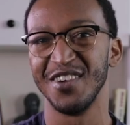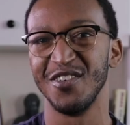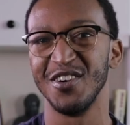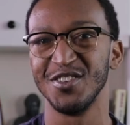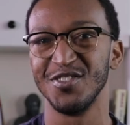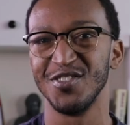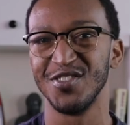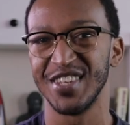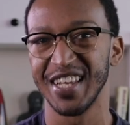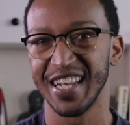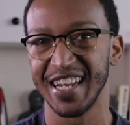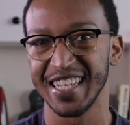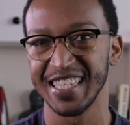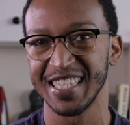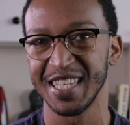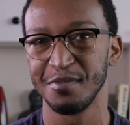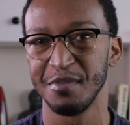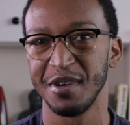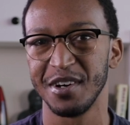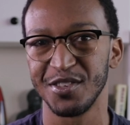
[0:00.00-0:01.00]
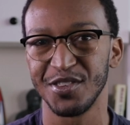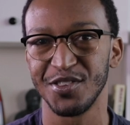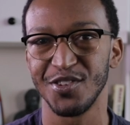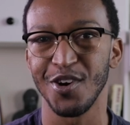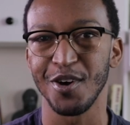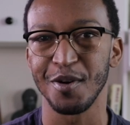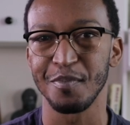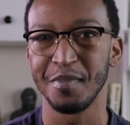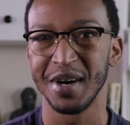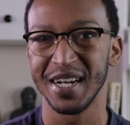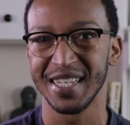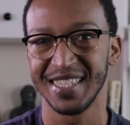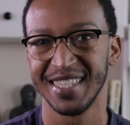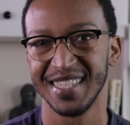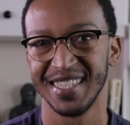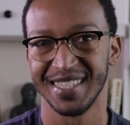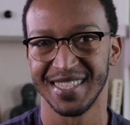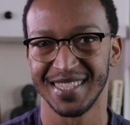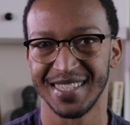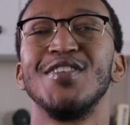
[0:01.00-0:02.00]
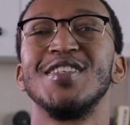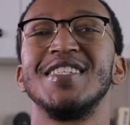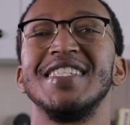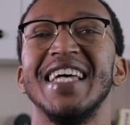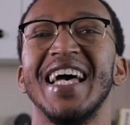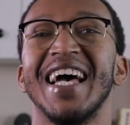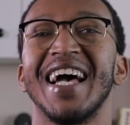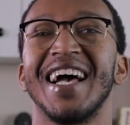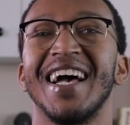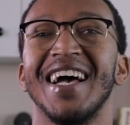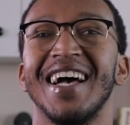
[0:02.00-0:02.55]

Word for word: they want to tell us about Doc Martens. What's heck?